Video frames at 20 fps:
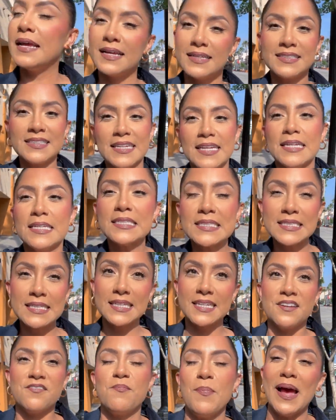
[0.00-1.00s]
It's in the
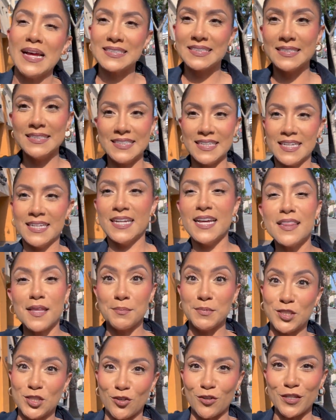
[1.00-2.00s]
city of Pasadena. Let me show